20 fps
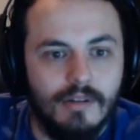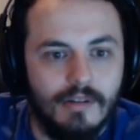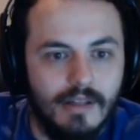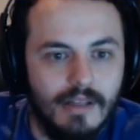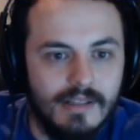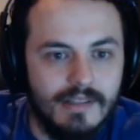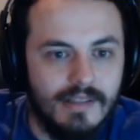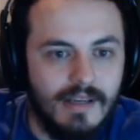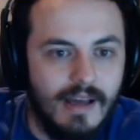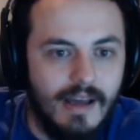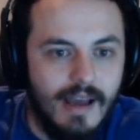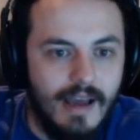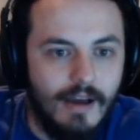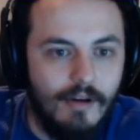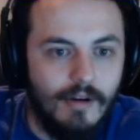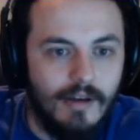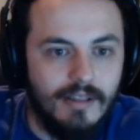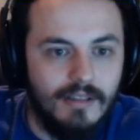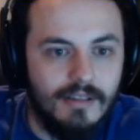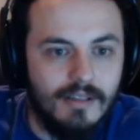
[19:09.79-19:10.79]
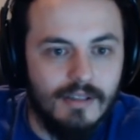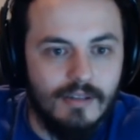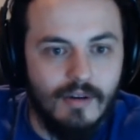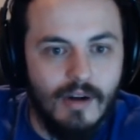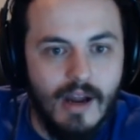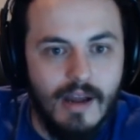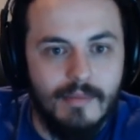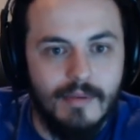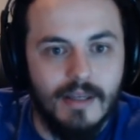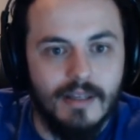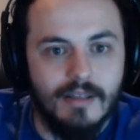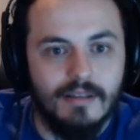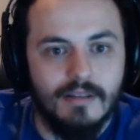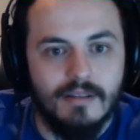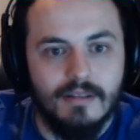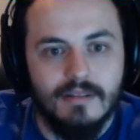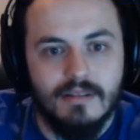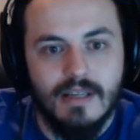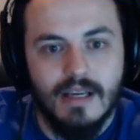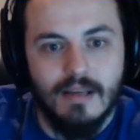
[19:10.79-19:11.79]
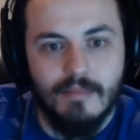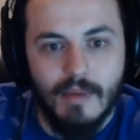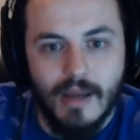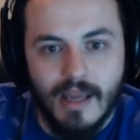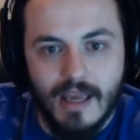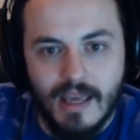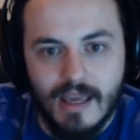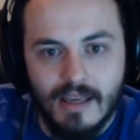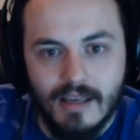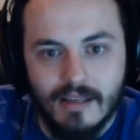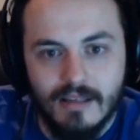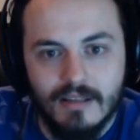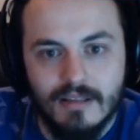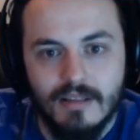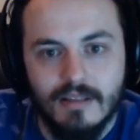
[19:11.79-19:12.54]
that's not how I describe it. Take my hand.